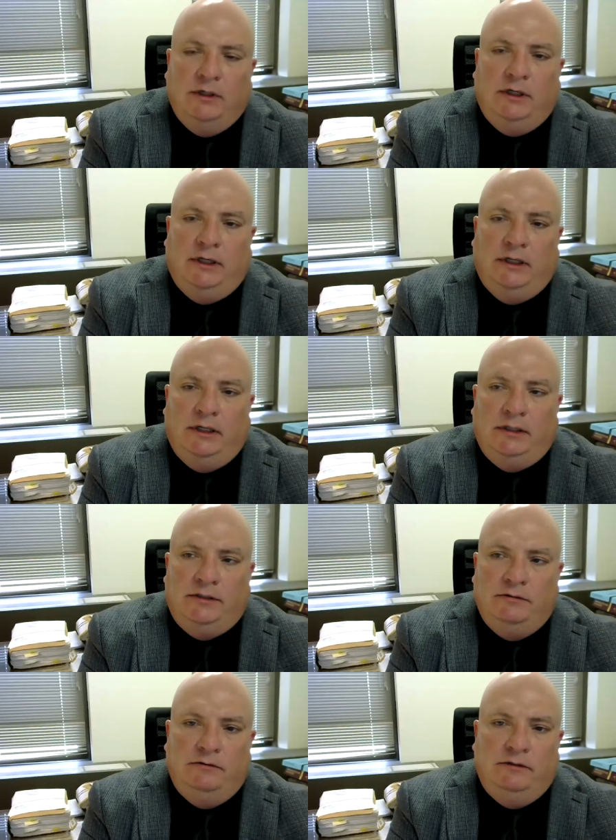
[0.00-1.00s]
uh,
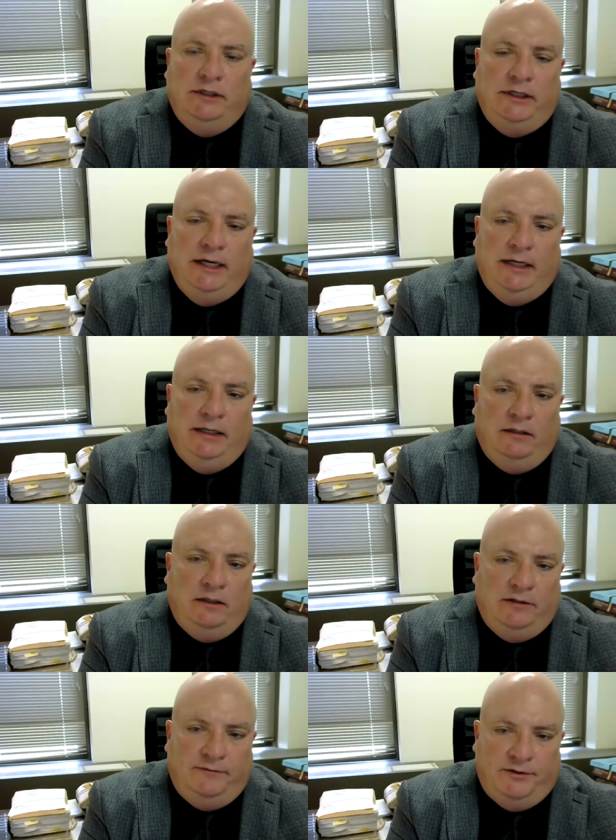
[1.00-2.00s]
to gain
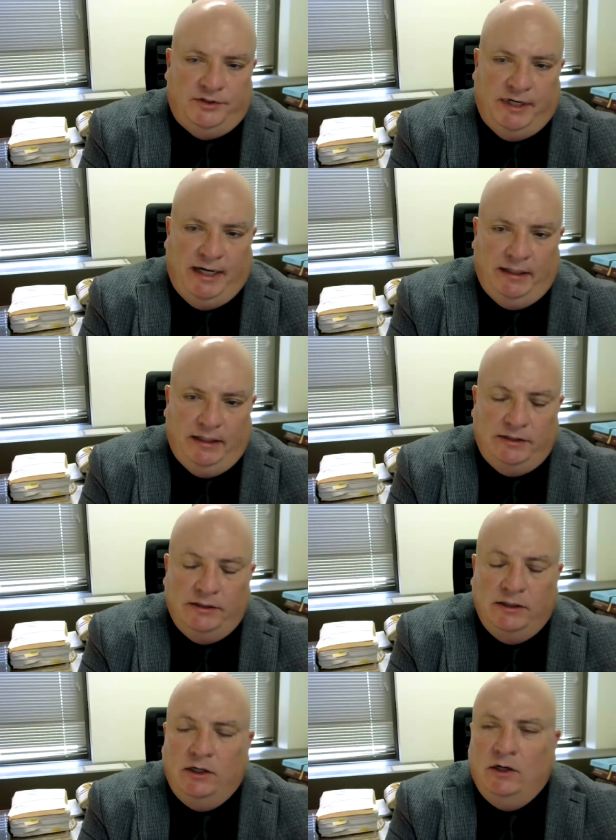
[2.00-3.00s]
lawful
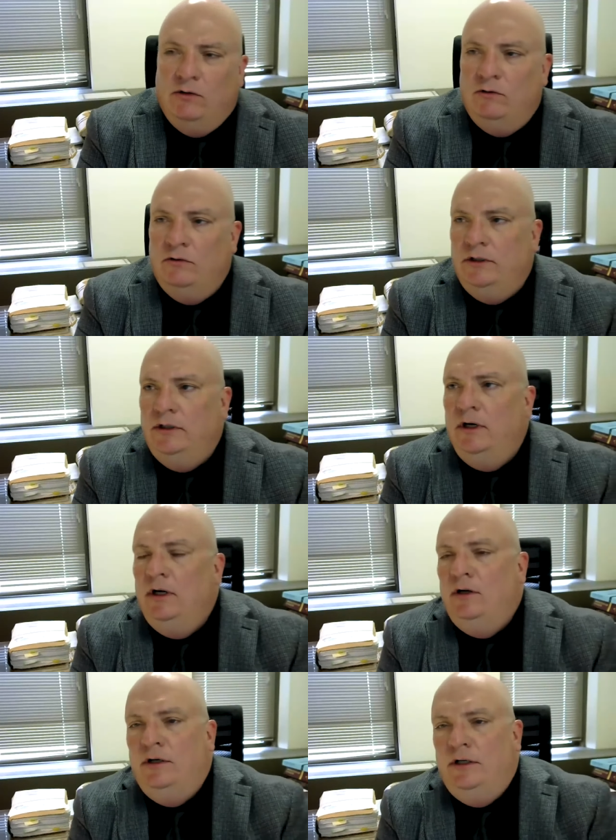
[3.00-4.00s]
status? Or
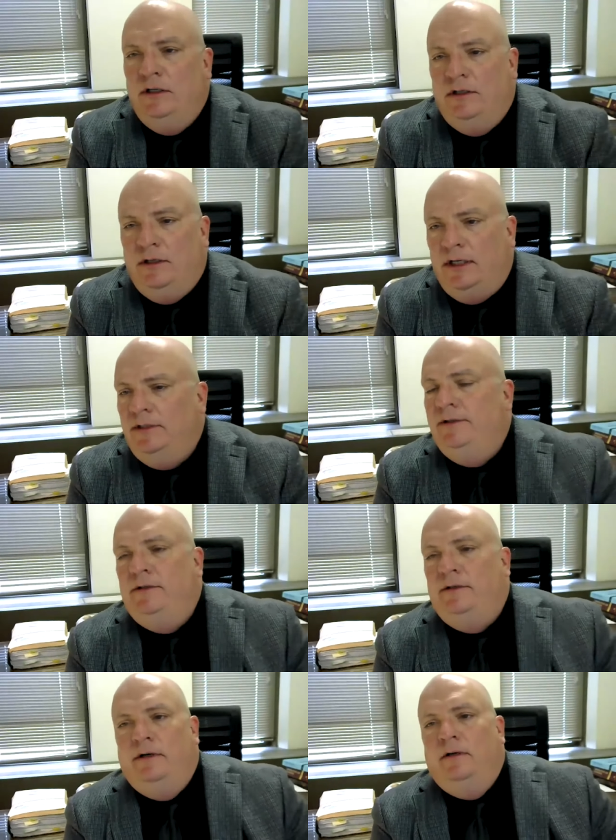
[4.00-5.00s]
could a
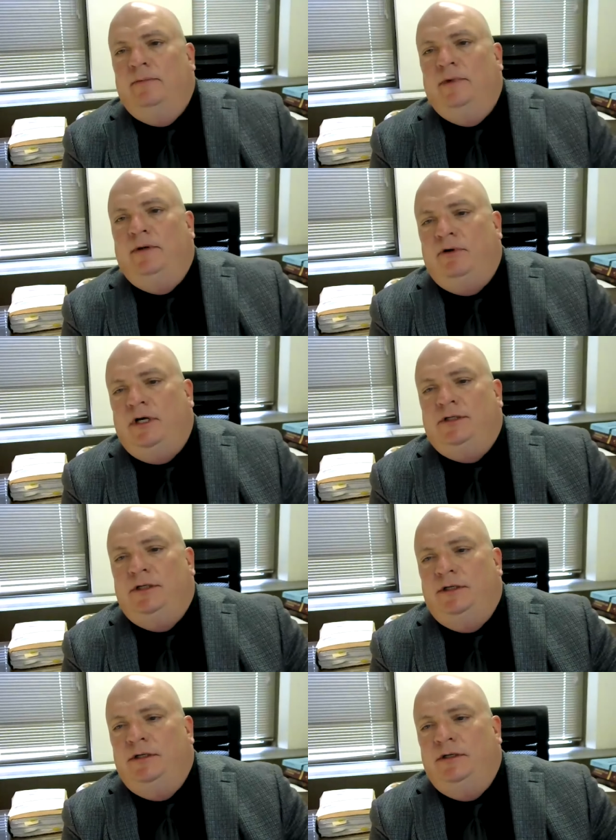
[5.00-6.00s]
doctor be
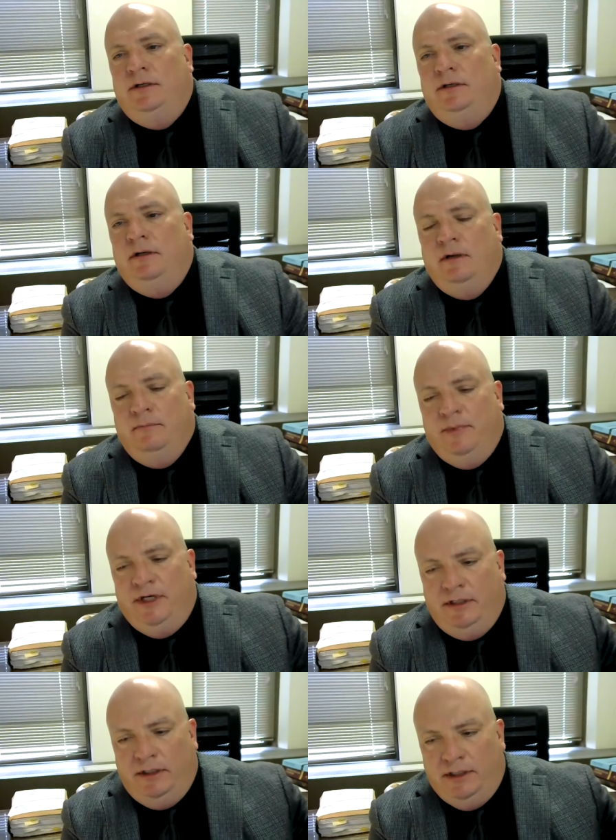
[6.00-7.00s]
prosecuted
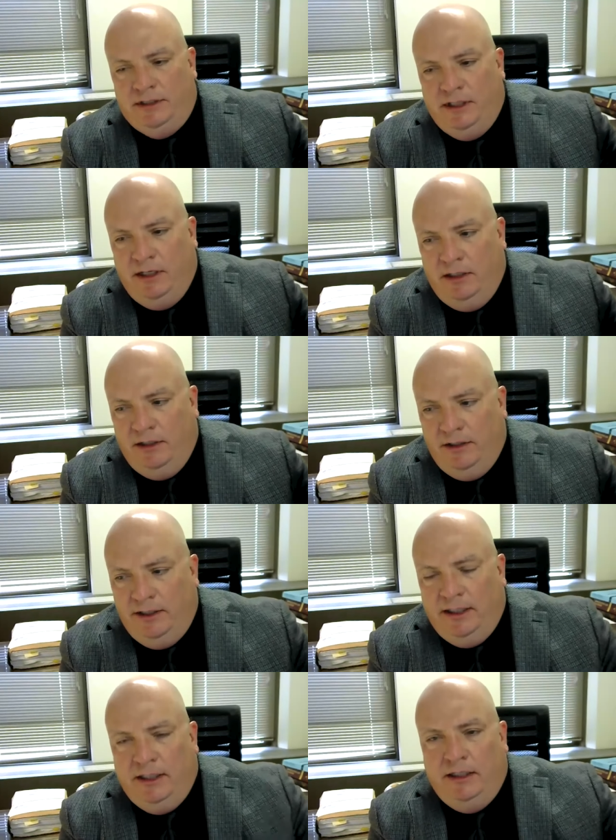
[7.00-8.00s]
because
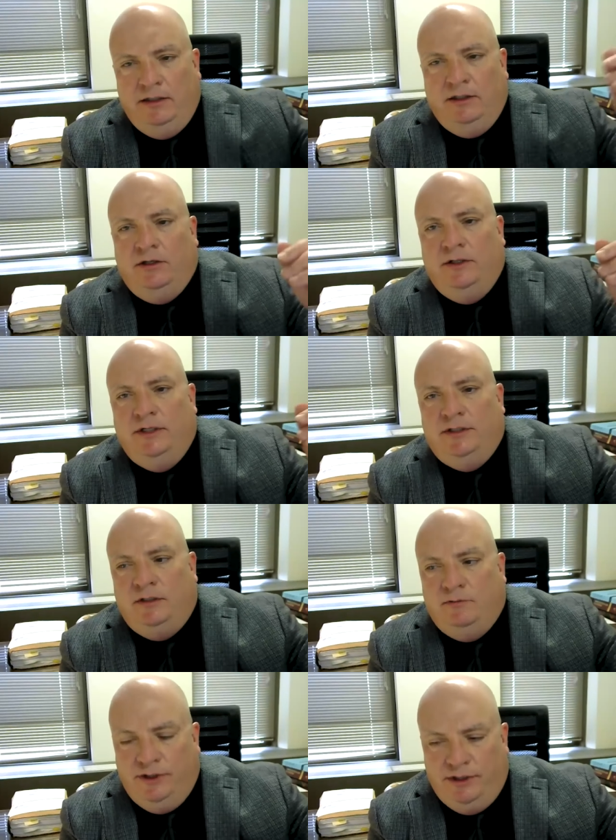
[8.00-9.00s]
they encouraged
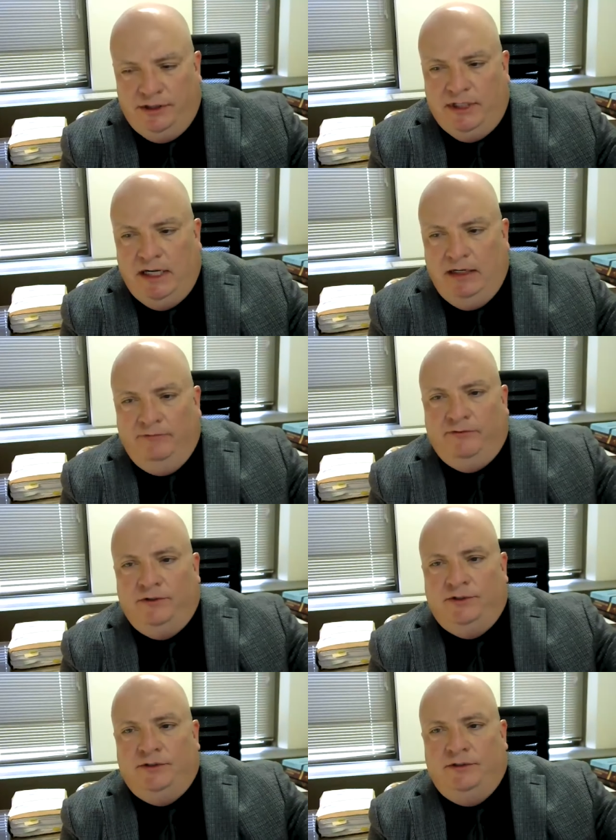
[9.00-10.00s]
someone to stay for
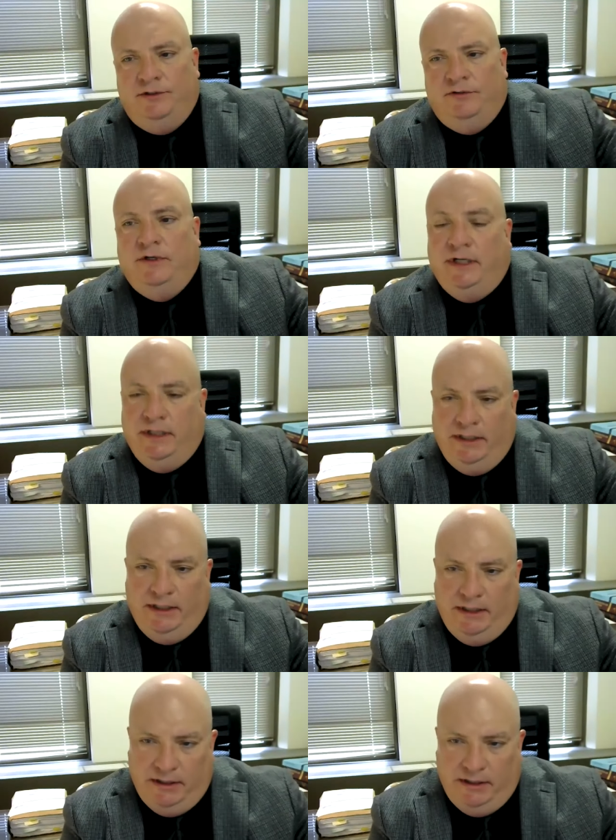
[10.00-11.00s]
surgery,
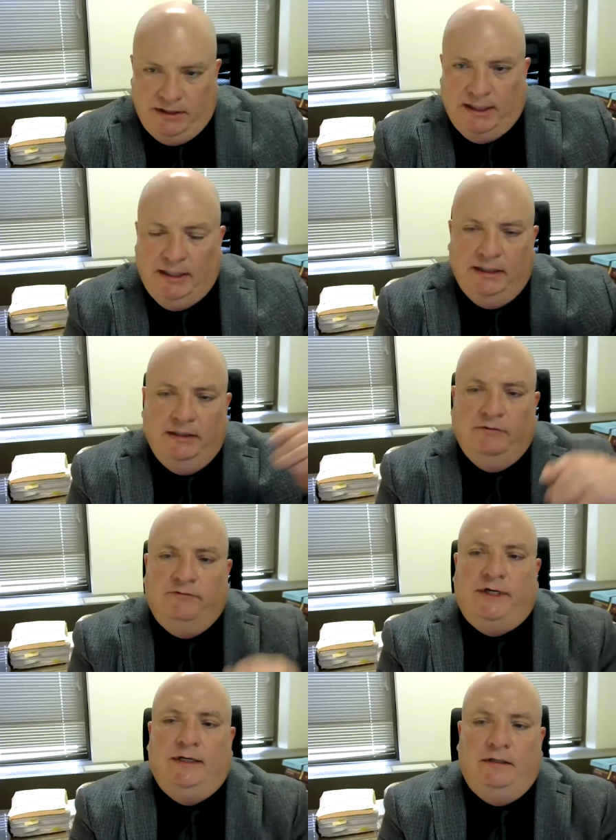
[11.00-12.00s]
again, staying in
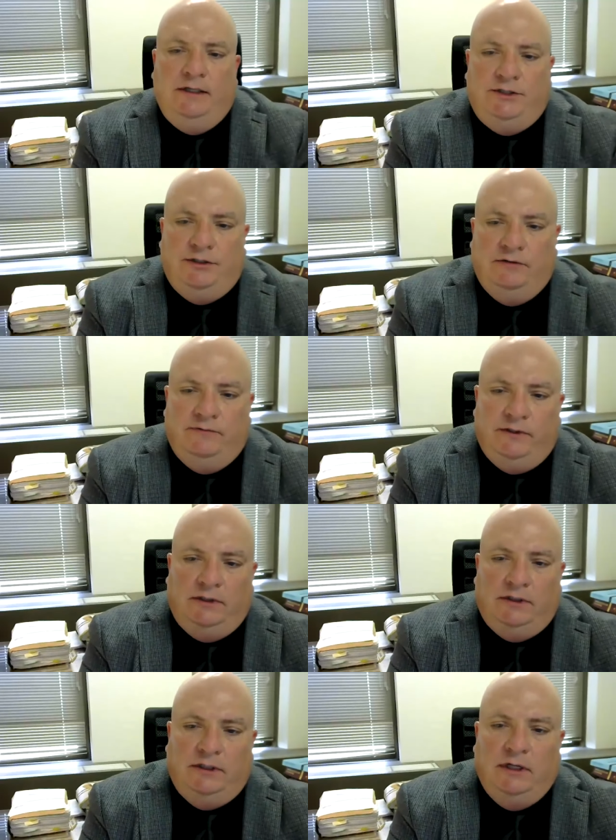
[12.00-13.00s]
violation of the
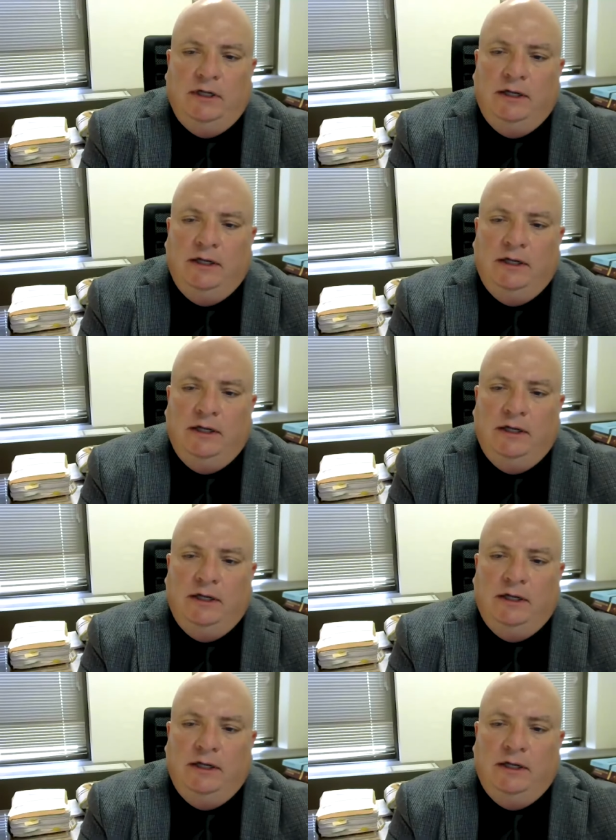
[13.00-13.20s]
law?